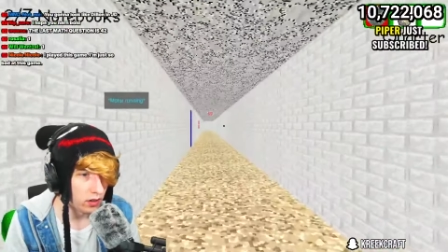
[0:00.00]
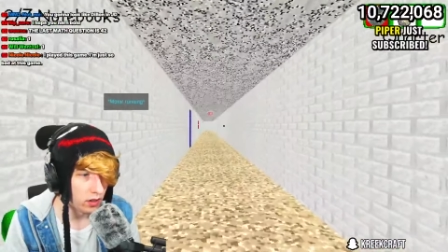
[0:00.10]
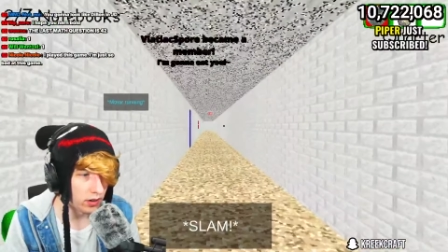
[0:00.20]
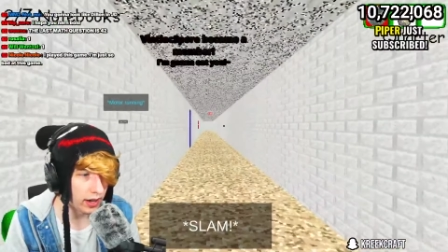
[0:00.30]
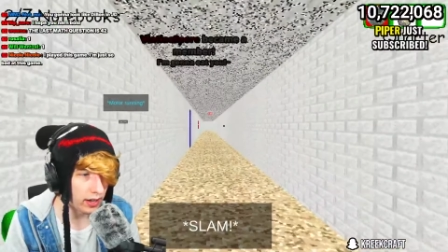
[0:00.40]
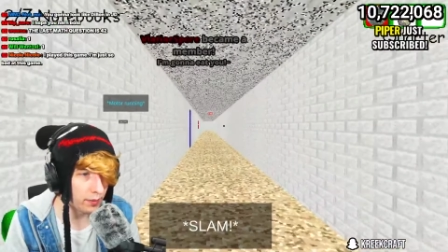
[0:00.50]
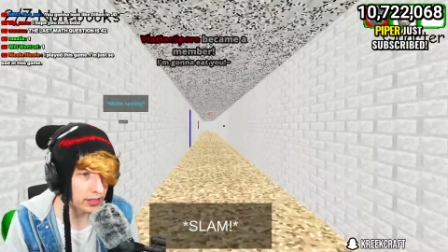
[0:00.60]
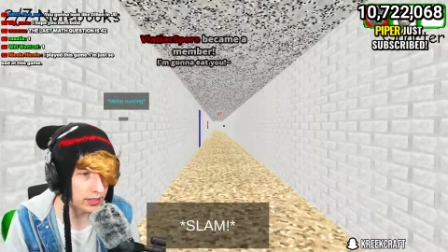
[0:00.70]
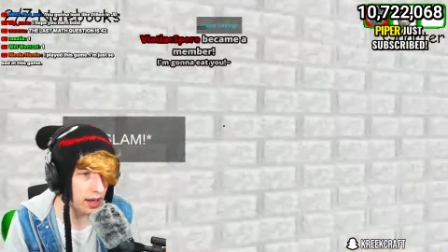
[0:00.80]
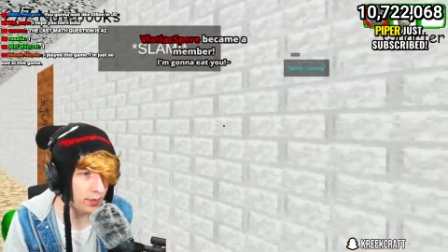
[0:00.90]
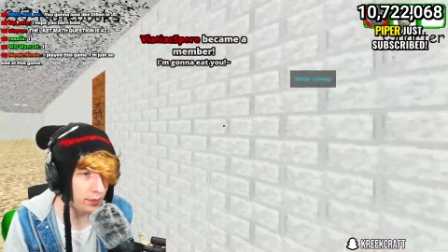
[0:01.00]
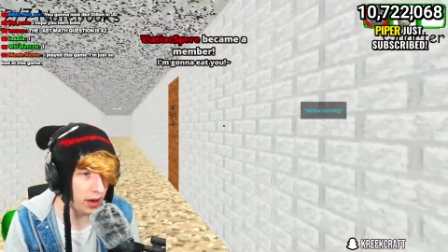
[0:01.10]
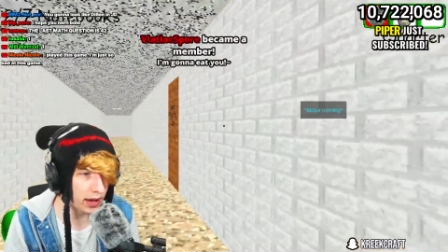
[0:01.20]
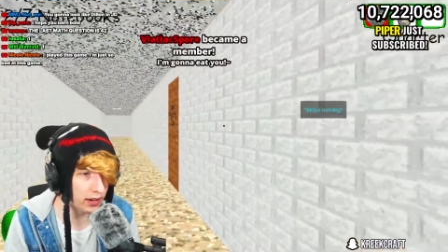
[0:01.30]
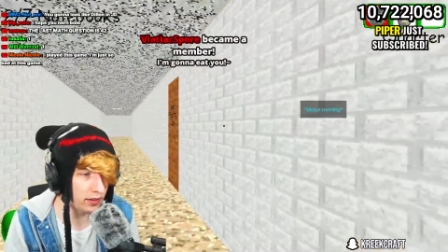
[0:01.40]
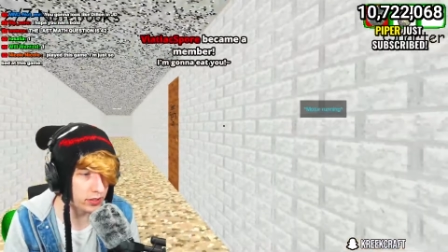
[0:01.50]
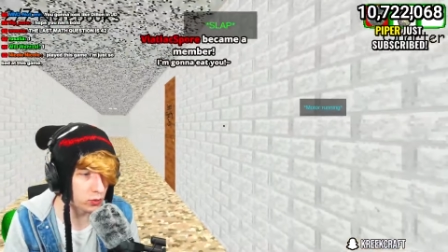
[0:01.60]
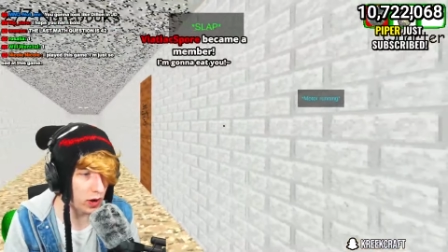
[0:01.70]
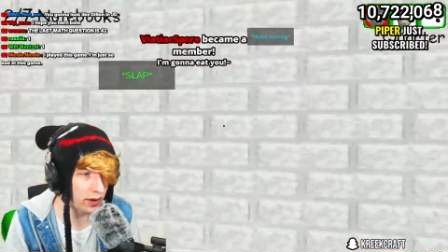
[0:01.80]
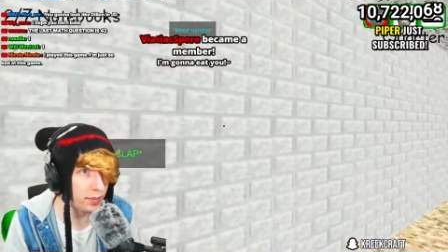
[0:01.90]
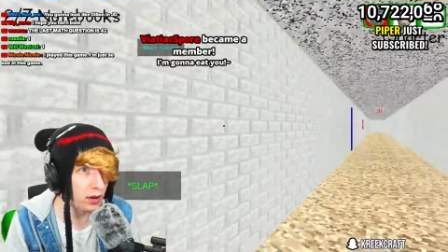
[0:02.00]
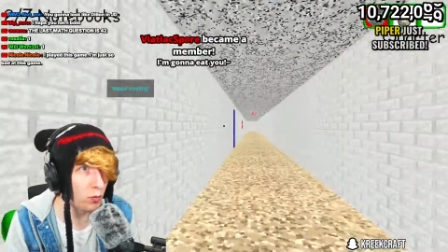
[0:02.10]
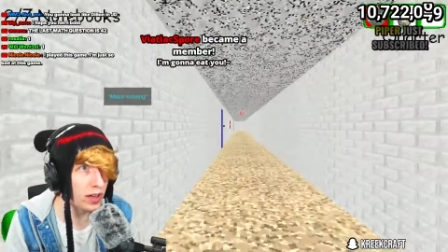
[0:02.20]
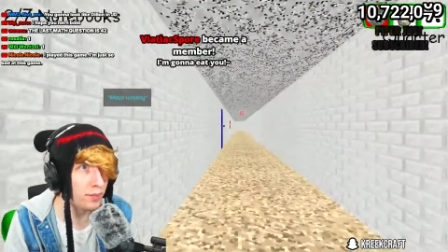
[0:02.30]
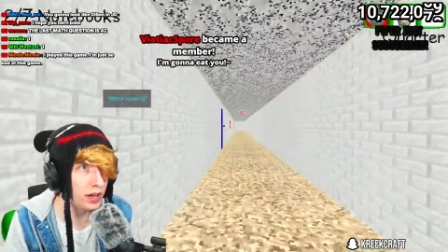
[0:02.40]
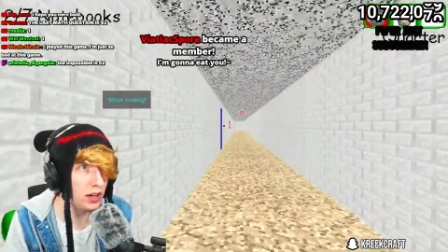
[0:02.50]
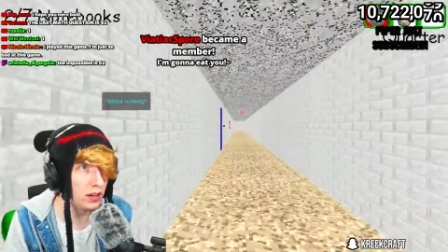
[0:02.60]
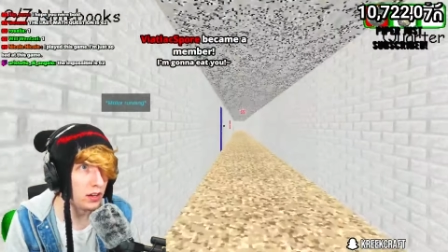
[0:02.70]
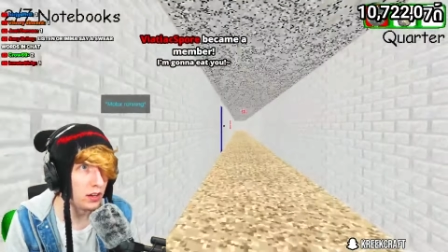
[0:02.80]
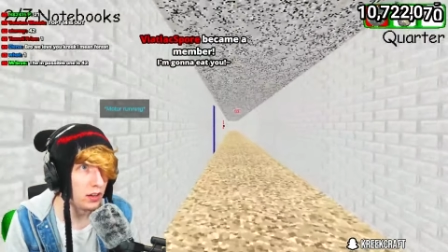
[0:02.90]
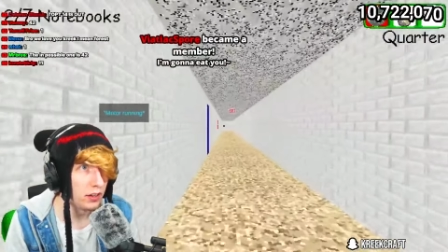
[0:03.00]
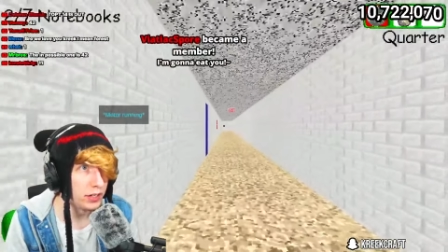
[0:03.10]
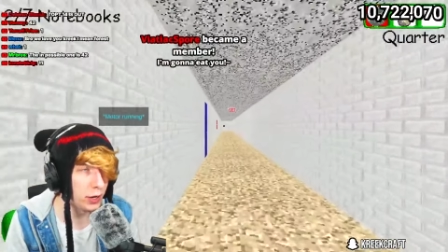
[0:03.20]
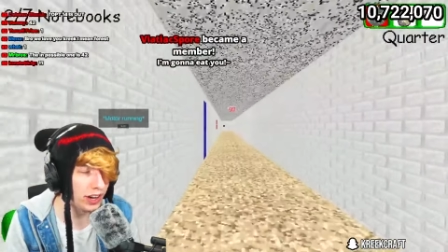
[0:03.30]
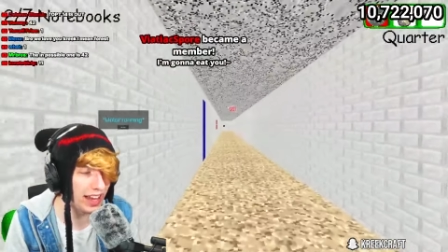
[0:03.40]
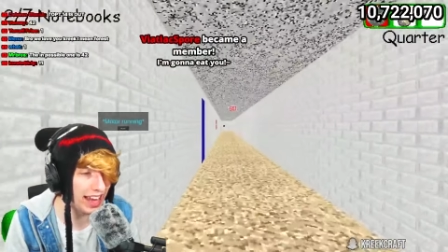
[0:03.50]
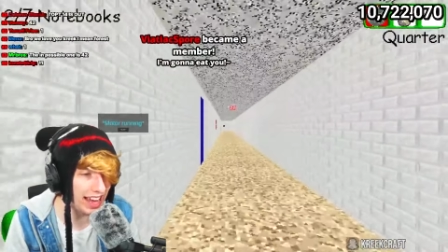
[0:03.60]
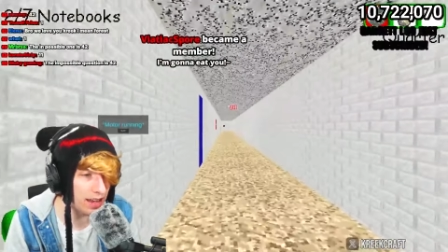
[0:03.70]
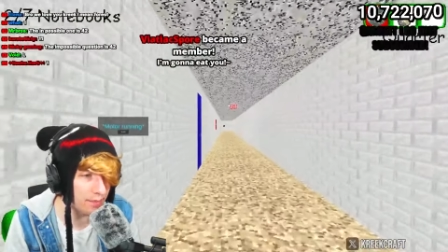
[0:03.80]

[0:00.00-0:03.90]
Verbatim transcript: Okay, get my stamina back up. Just wait a minute, wait a minute. You're going to eat